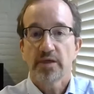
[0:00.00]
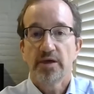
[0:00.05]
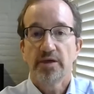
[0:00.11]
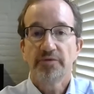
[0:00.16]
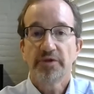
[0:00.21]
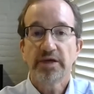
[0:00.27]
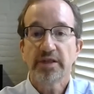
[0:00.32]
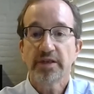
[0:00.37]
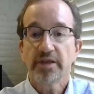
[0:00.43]

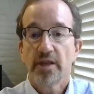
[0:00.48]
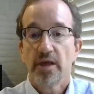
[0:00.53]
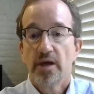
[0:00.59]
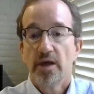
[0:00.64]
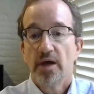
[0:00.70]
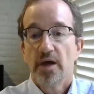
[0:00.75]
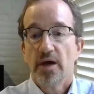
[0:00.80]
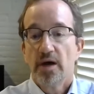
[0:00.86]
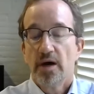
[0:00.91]
And then
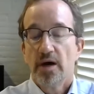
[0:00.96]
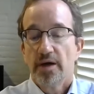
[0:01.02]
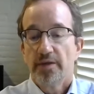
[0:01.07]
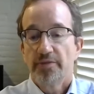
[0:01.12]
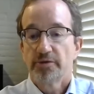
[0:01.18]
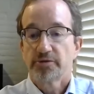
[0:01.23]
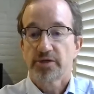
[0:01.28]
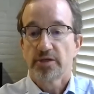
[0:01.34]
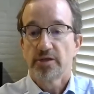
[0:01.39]

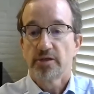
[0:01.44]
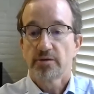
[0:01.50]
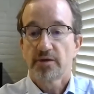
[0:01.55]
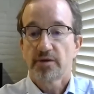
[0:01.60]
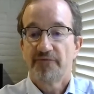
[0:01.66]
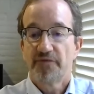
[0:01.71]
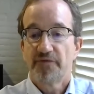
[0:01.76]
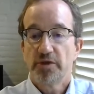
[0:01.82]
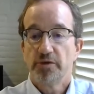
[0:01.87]
there's a little
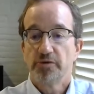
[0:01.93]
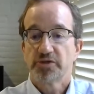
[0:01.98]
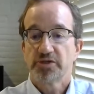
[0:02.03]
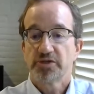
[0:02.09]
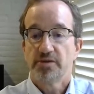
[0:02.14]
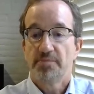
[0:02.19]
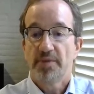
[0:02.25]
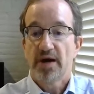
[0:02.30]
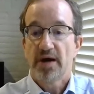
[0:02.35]

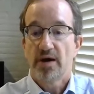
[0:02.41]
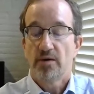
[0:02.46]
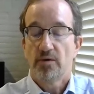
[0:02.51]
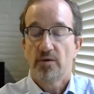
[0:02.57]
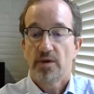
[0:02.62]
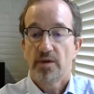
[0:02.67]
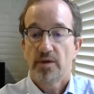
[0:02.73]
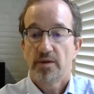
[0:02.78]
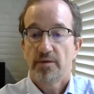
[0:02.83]
confusion about
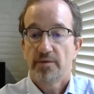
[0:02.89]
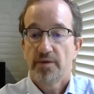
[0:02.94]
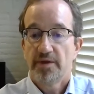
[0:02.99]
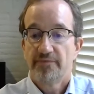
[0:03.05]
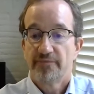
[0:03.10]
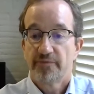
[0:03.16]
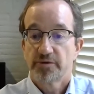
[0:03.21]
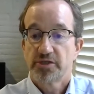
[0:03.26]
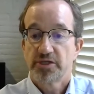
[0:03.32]

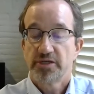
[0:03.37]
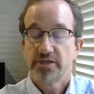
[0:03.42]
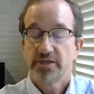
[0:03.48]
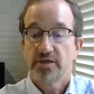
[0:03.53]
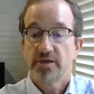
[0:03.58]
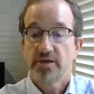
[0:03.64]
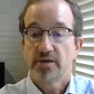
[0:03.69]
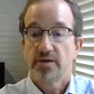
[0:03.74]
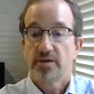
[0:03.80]
in
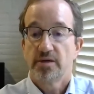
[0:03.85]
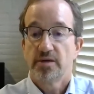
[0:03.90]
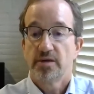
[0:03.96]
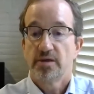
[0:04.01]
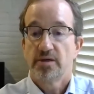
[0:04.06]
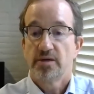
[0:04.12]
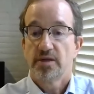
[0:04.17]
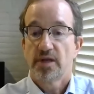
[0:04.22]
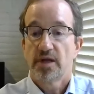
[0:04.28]
Virginia,
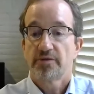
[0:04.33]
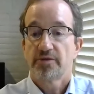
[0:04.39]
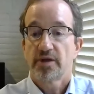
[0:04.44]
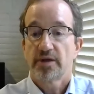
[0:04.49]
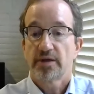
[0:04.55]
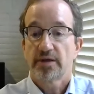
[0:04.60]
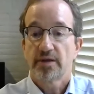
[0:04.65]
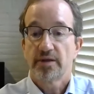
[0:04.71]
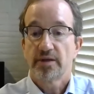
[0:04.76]
and I
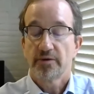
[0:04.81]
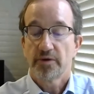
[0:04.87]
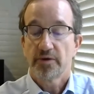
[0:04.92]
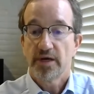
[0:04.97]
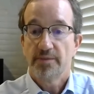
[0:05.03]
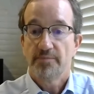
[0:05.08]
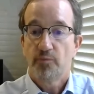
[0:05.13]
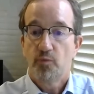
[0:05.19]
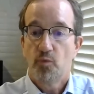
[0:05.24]
thought I'd clear it
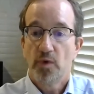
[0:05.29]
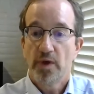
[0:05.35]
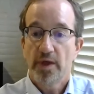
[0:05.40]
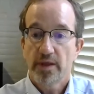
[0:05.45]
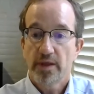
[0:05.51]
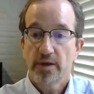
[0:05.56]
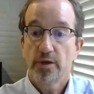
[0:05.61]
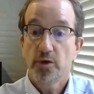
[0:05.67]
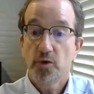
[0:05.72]
up,
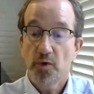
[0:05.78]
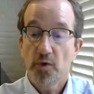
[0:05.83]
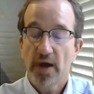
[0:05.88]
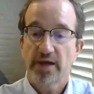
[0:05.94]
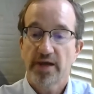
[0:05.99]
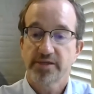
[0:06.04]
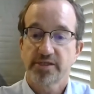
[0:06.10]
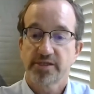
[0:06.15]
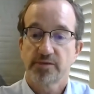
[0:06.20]
who
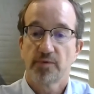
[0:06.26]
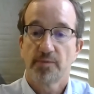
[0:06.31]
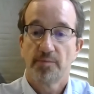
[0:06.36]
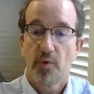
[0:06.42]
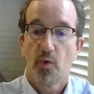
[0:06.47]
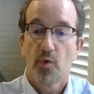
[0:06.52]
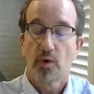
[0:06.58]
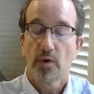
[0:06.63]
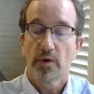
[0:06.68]
has to
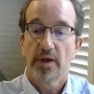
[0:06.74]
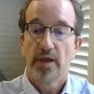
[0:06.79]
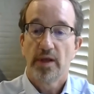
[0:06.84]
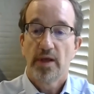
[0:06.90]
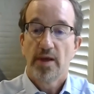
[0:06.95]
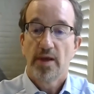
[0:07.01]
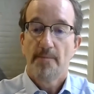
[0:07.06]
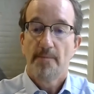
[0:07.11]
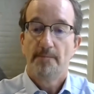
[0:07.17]
report
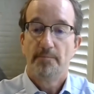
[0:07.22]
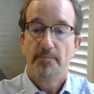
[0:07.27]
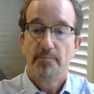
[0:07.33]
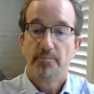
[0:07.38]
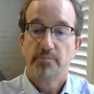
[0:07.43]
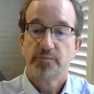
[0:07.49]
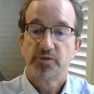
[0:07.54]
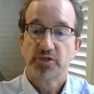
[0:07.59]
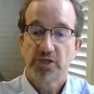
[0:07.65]

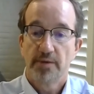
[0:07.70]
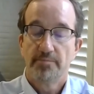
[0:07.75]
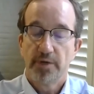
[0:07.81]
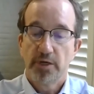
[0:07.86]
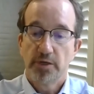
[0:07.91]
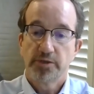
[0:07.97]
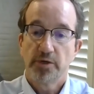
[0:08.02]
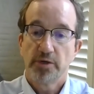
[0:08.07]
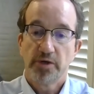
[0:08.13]

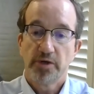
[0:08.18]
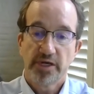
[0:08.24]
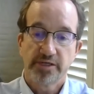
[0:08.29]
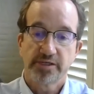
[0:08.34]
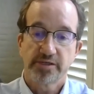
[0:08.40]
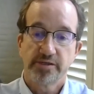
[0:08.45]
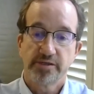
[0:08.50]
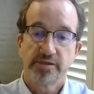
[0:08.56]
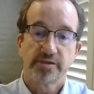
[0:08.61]
jumbo
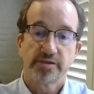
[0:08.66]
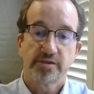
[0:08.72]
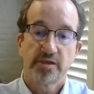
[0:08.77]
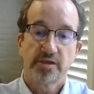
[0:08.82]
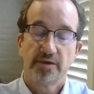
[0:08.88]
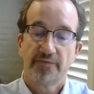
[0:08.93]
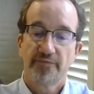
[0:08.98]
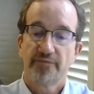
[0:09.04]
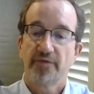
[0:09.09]
donations.
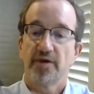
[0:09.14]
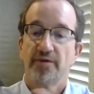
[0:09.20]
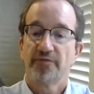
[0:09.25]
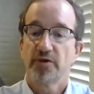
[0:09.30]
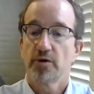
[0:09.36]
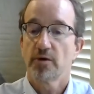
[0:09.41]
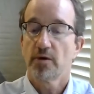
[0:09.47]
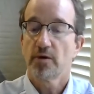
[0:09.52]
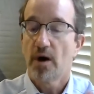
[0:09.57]
If
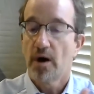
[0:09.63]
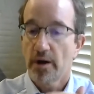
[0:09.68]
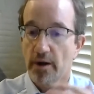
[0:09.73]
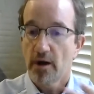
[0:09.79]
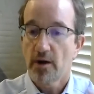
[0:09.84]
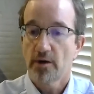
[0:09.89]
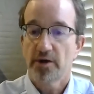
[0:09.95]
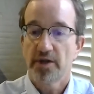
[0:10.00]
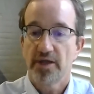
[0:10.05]
you're on
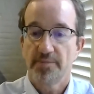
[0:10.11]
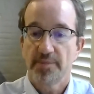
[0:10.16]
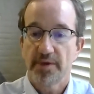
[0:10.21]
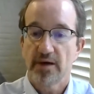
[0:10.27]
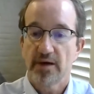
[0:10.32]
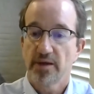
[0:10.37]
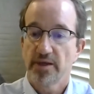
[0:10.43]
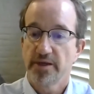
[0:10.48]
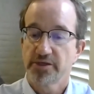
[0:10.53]
our
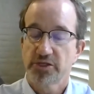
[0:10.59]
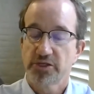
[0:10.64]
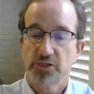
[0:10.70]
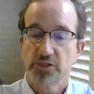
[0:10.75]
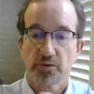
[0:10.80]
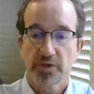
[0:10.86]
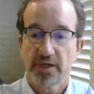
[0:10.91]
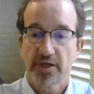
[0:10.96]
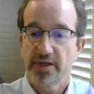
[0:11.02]
email list,
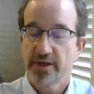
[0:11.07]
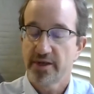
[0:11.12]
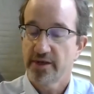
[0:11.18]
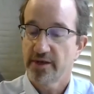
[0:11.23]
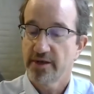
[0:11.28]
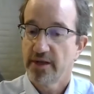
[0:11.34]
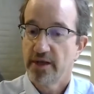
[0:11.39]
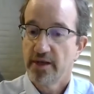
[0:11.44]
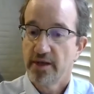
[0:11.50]
you're getting
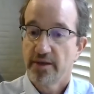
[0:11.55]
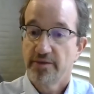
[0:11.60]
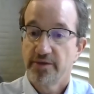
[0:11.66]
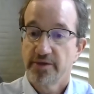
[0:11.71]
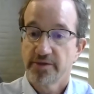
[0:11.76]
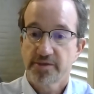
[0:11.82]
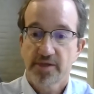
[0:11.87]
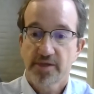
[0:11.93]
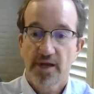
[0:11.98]

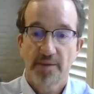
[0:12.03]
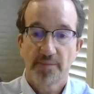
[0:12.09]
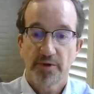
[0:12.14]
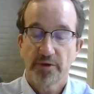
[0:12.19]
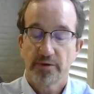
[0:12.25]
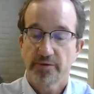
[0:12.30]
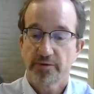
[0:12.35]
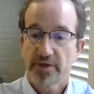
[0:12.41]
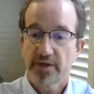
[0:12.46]
this time of
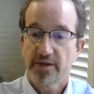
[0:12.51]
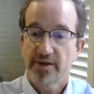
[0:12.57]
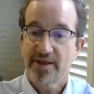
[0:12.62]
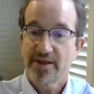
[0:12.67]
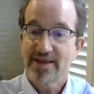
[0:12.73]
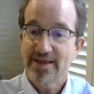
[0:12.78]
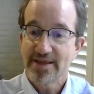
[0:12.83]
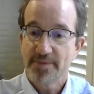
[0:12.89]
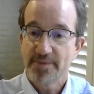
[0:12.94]
year, you're getting
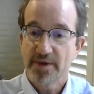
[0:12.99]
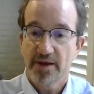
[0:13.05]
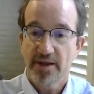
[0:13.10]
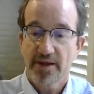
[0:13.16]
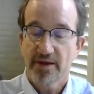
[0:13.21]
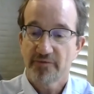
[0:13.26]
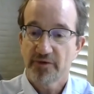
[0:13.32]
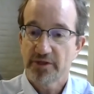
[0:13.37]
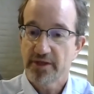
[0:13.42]
an email
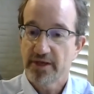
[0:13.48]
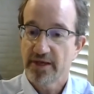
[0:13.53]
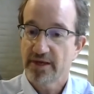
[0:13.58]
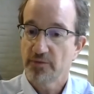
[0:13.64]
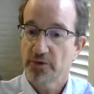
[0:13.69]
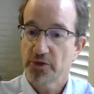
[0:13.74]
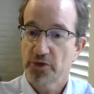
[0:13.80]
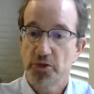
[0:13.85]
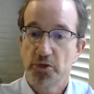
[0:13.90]
every day
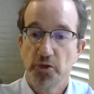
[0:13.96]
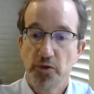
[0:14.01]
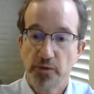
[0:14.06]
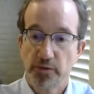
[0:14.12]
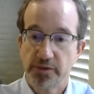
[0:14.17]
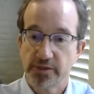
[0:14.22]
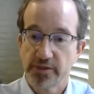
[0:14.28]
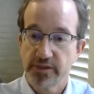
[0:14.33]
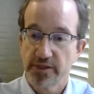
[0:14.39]
with a
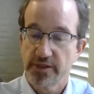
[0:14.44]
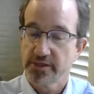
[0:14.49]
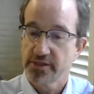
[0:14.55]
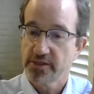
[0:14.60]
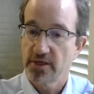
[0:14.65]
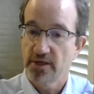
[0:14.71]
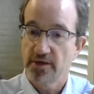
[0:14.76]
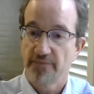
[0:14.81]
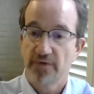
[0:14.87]
huge
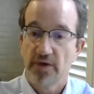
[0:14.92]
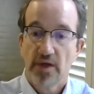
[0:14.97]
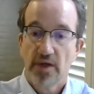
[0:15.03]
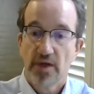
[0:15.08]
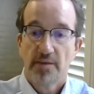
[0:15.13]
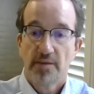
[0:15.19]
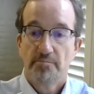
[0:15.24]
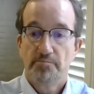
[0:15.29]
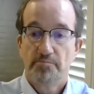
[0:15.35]
list of
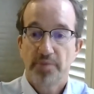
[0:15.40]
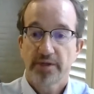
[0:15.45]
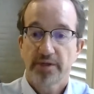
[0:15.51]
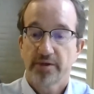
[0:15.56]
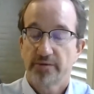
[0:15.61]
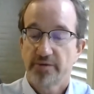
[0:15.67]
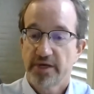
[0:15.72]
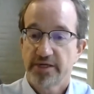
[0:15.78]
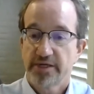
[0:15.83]
big
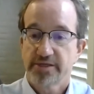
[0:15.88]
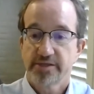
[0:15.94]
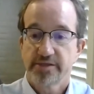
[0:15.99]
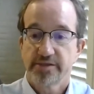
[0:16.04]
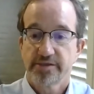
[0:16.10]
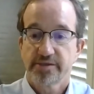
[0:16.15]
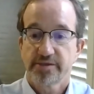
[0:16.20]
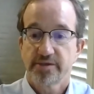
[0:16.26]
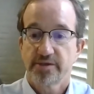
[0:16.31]

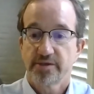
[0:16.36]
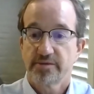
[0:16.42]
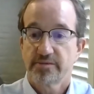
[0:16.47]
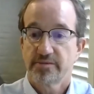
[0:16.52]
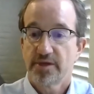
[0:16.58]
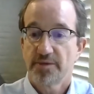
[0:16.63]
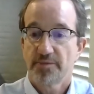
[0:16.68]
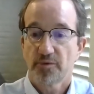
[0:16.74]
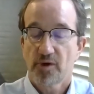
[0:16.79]
donations. The
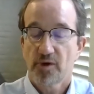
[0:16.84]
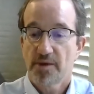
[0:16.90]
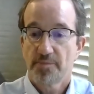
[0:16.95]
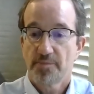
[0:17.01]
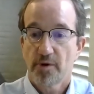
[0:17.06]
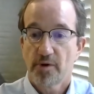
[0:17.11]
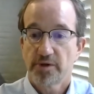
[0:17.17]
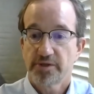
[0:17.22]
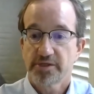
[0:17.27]

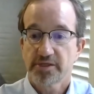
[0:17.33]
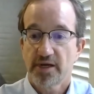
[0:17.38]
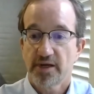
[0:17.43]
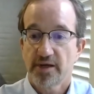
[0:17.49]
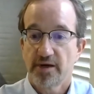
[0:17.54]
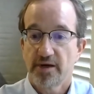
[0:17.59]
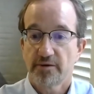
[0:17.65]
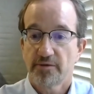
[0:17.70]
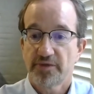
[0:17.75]
Democratic Party just
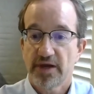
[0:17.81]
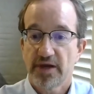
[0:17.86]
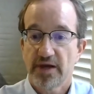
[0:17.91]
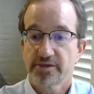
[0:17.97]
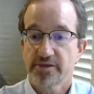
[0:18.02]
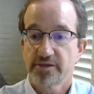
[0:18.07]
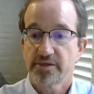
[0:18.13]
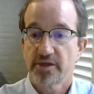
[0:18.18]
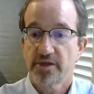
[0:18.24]
got
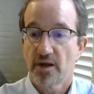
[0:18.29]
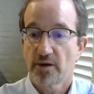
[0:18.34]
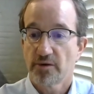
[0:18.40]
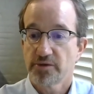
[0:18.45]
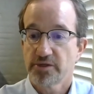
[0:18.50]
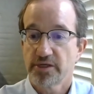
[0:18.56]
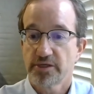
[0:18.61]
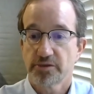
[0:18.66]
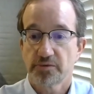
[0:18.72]

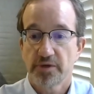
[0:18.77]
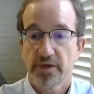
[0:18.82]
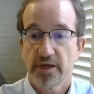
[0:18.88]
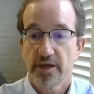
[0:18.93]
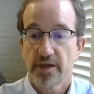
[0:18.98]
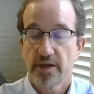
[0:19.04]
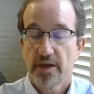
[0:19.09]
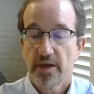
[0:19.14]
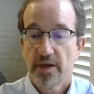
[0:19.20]
$100,000
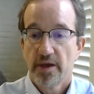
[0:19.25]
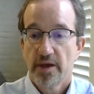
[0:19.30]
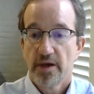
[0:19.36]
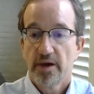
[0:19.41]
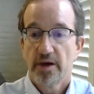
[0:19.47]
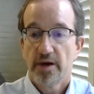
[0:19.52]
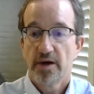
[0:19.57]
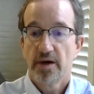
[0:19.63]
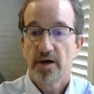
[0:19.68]
yesterday,
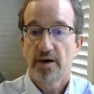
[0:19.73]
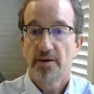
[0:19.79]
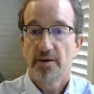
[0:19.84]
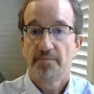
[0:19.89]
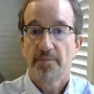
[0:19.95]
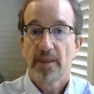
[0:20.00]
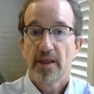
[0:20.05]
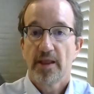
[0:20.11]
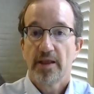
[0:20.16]

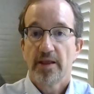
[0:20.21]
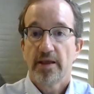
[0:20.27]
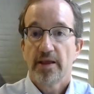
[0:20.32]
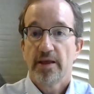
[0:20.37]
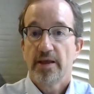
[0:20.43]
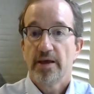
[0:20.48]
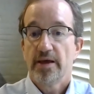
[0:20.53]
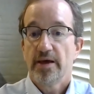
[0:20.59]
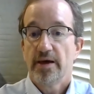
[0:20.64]

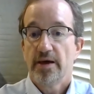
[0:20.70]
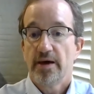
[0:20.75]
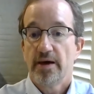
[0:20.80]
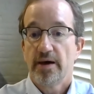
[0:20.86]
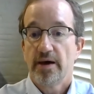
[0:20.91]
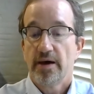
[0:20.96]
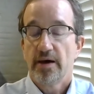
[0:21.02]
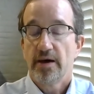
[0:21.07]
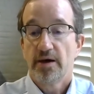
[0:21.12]

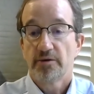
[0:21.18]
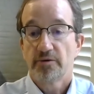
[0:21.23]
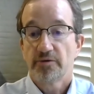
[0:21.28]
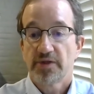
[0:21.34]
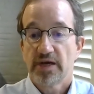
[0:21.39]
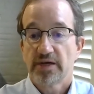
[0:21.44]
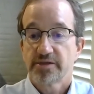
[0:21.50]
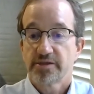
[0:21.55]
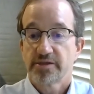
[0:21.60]

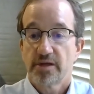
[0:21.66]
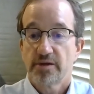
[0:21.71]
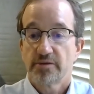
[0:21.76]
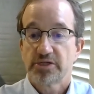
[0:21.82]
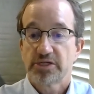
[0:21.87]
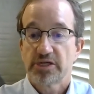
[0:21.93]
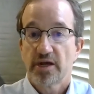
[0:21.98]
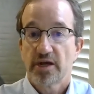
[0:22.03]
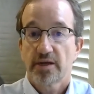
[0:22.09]
$100,000
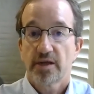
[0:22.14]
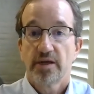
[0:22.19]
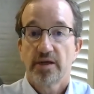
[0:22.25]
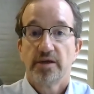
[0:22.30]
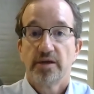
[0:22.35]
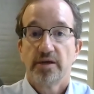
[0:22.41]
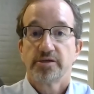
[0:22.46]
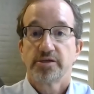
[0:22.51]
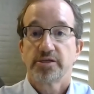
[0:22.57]
check.
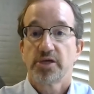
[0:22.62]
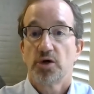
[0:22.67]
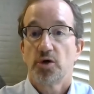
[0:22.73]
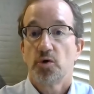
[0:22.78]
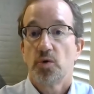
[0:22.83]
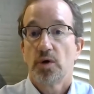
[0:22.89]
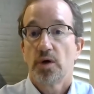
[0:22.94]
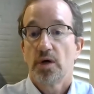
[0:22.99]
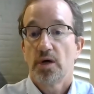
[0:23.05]

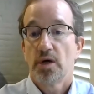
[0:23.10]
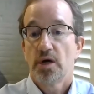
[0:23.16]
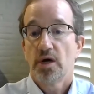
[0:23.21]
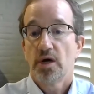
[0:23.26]
So